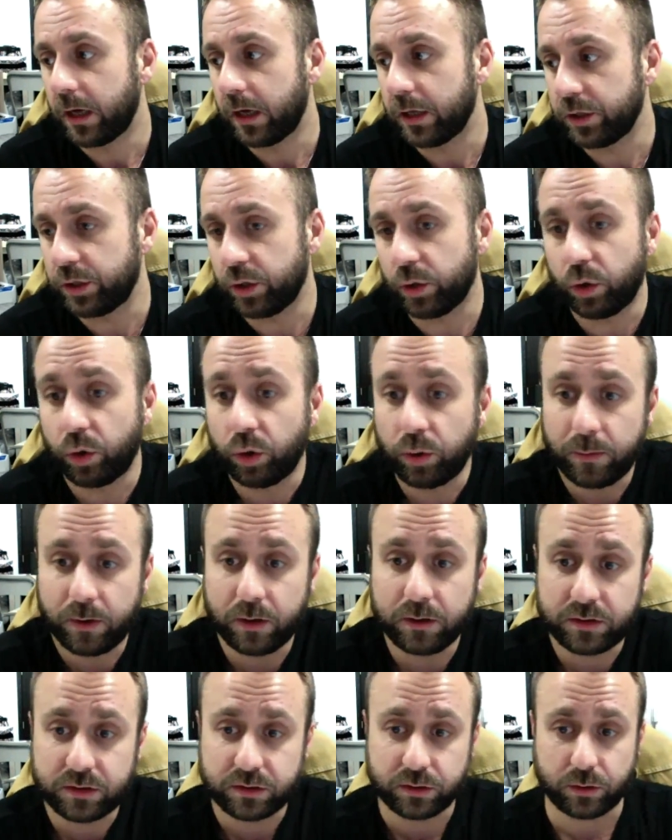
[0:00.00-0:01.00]
you
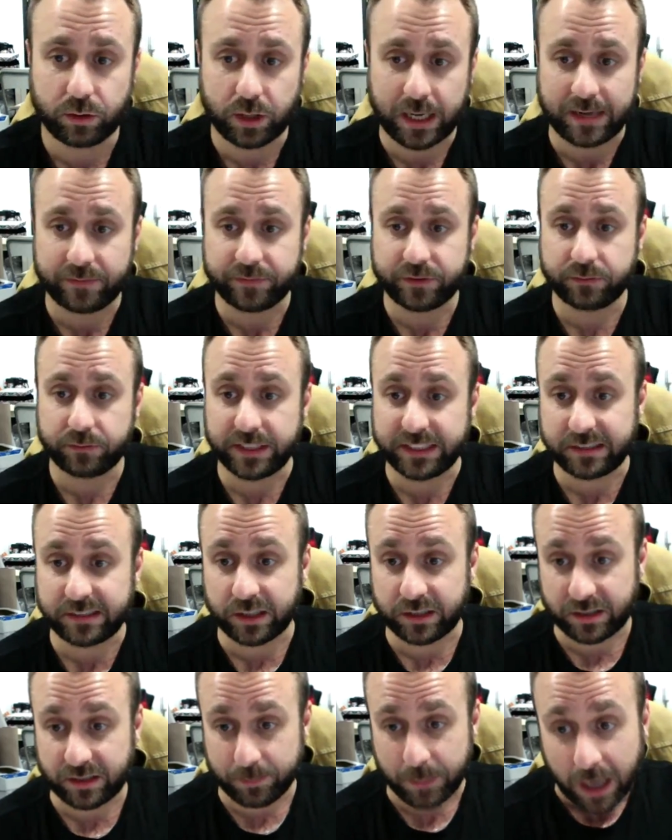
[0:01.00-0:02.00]
almost have to research
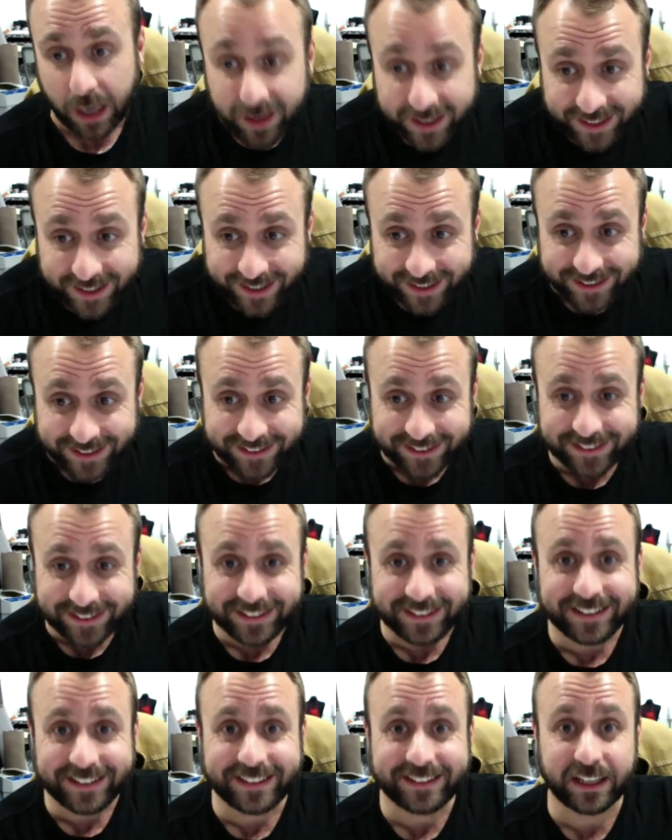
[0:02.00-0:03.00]
the market
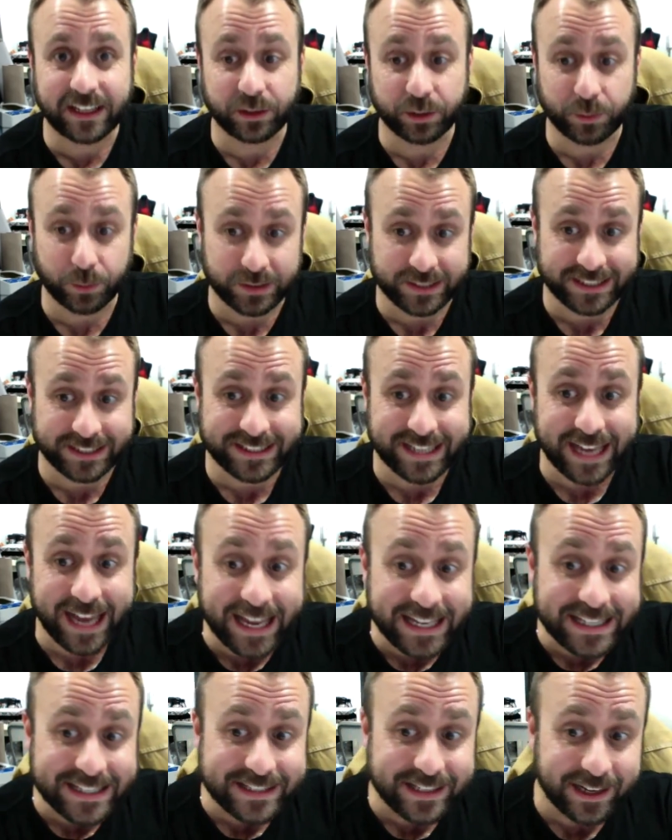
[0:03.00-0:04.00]
that you're wanting to
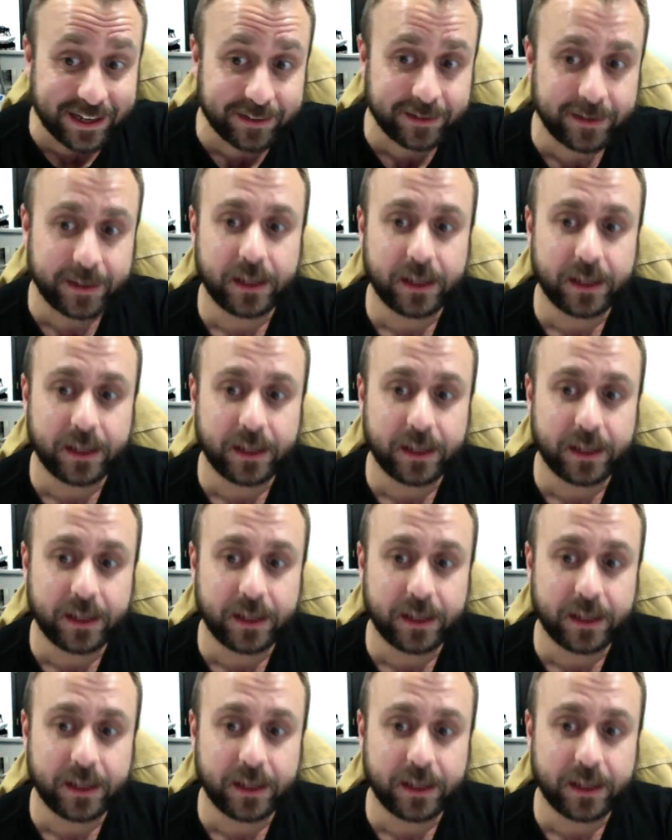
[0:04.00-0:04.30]
enter.